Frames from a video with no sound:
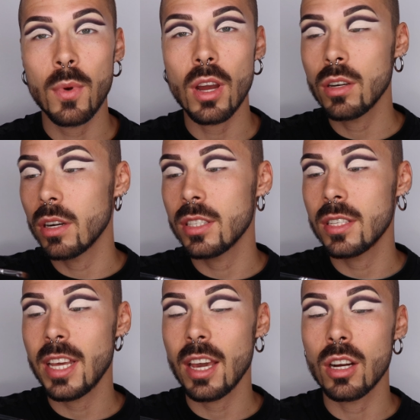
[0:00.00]
And we are going
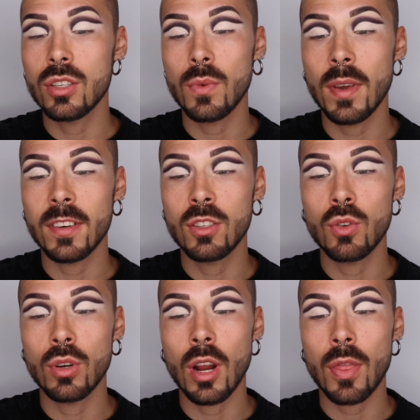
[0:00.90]
to take our Zoeva
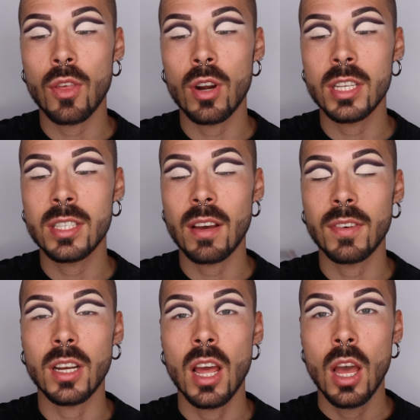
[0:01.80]

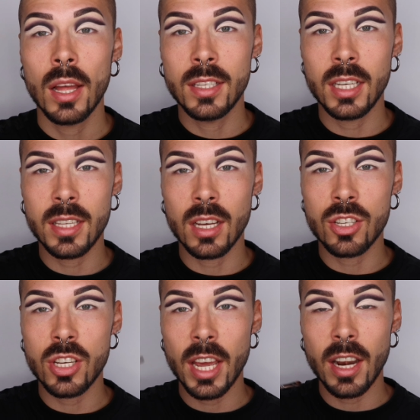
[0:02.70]
237 detail
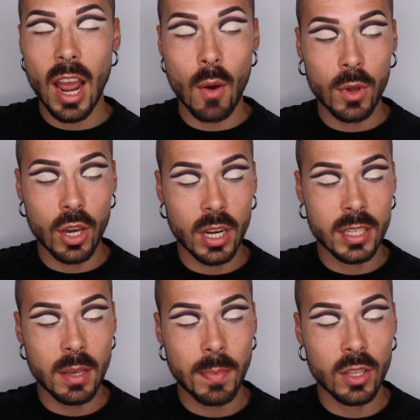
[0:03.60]
shader and we're
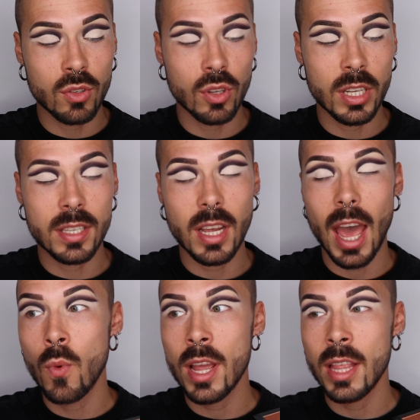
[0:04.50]
gonna dip into this
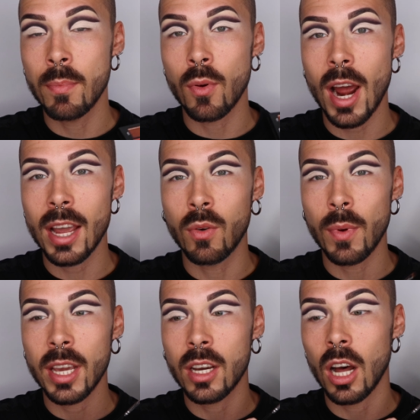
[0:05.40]
really bright green